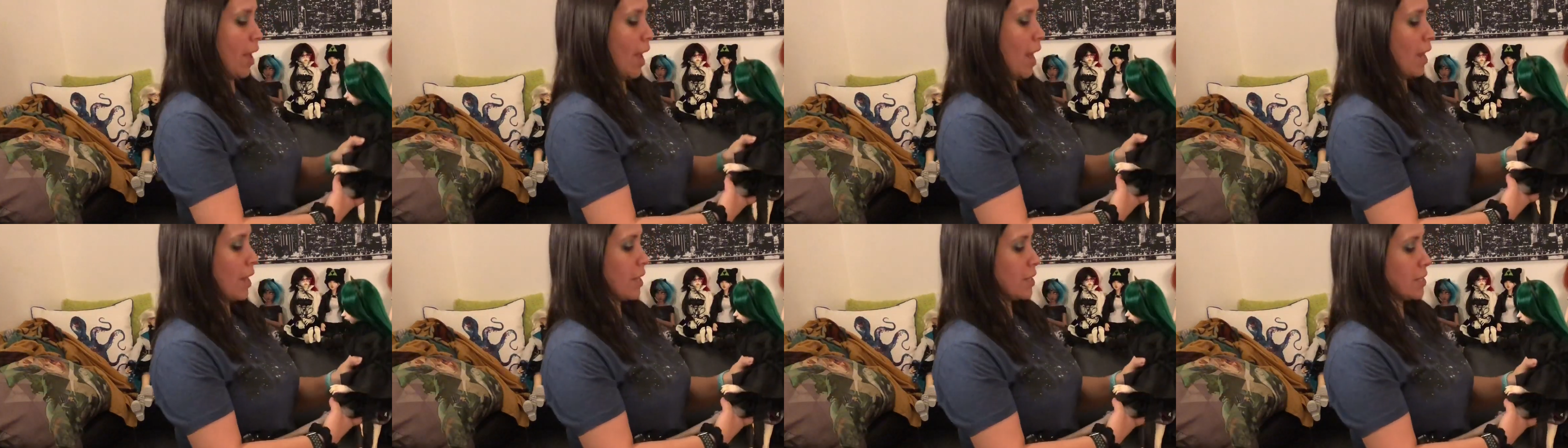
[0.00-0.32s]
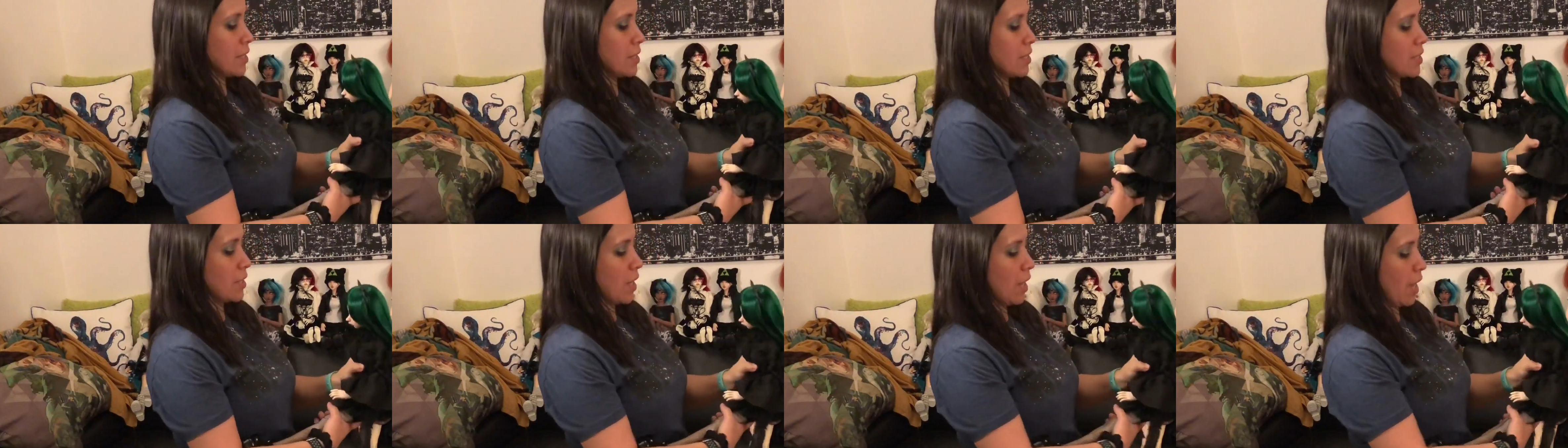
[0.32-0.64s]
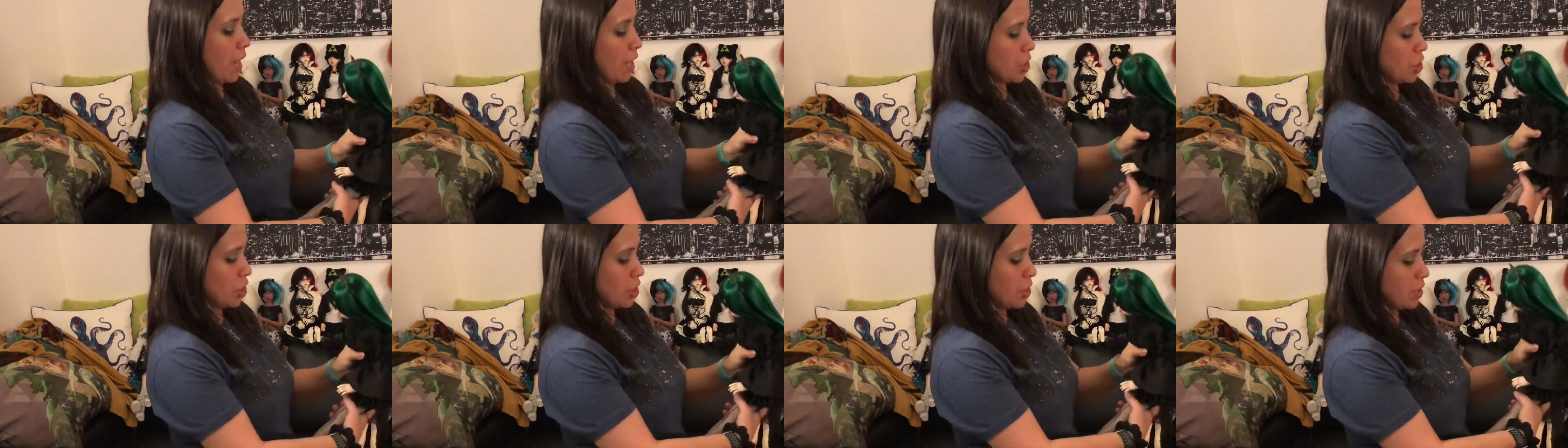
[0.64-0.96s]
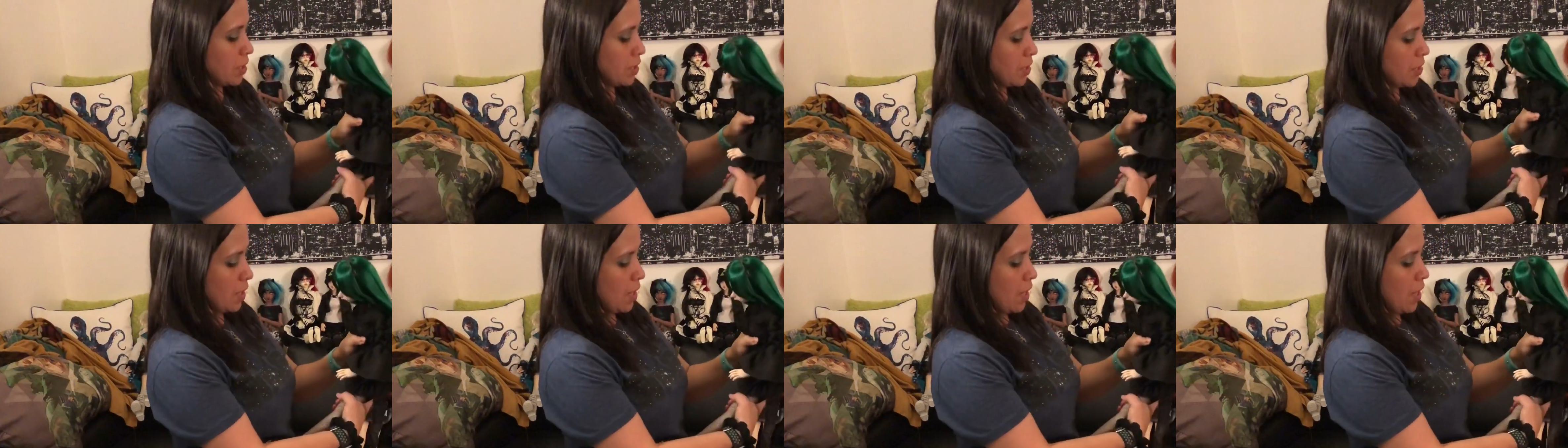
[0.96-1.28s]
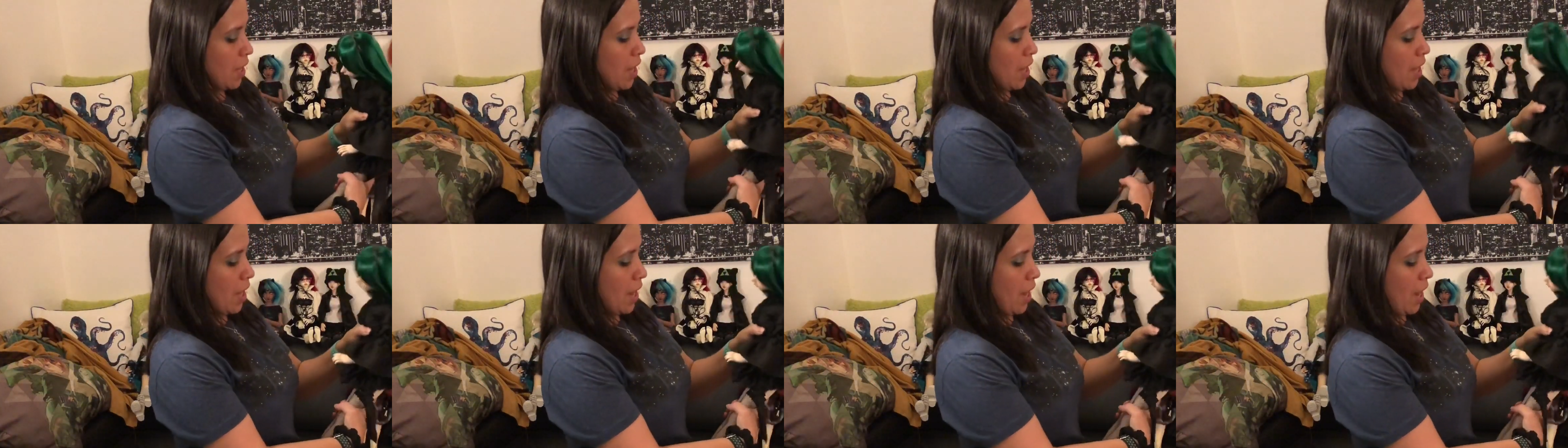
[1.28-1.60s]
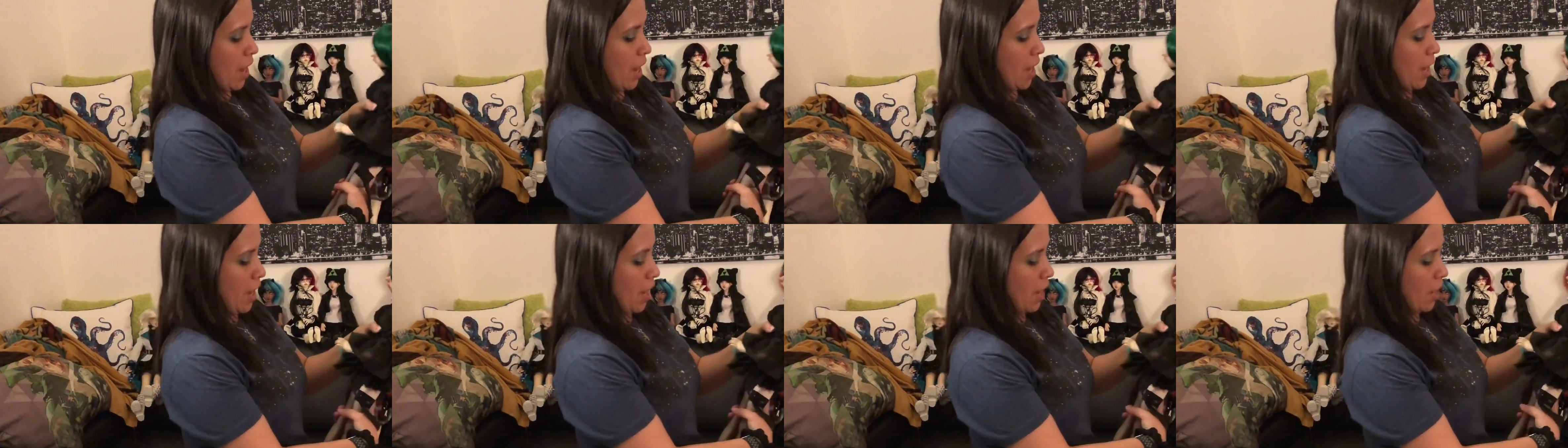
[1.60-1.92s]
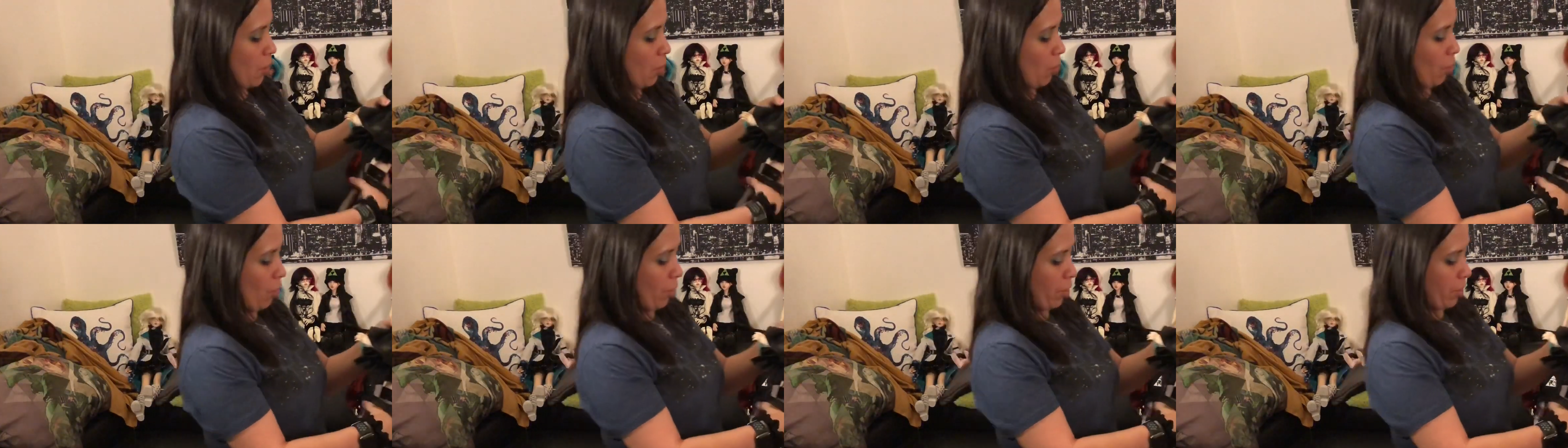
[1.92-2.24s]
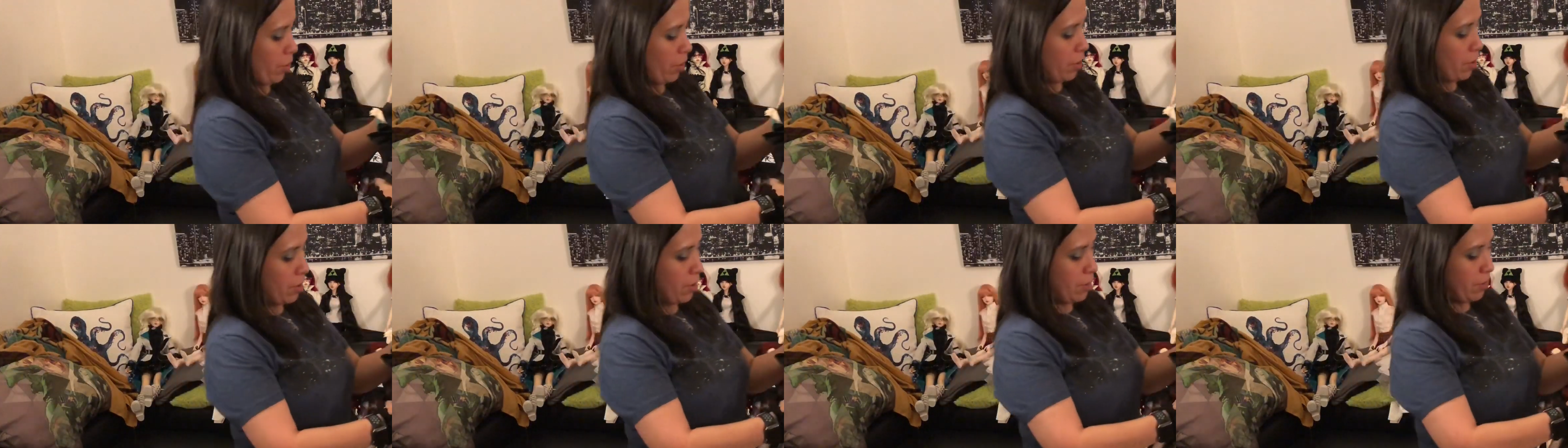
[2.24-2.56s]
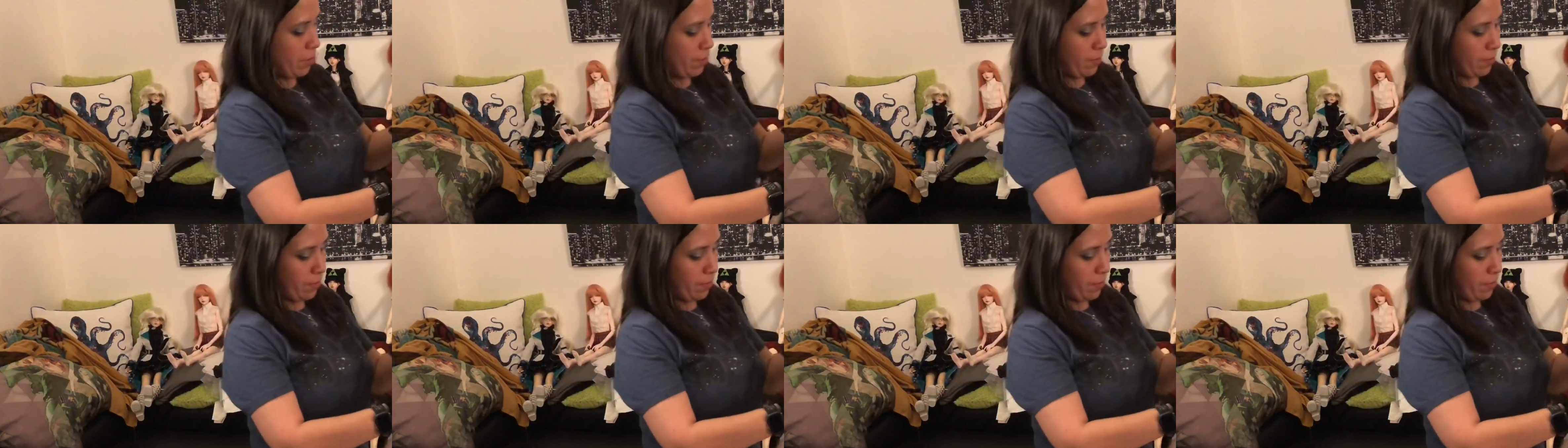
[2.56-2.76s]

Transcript: Alice's Collections and I ordered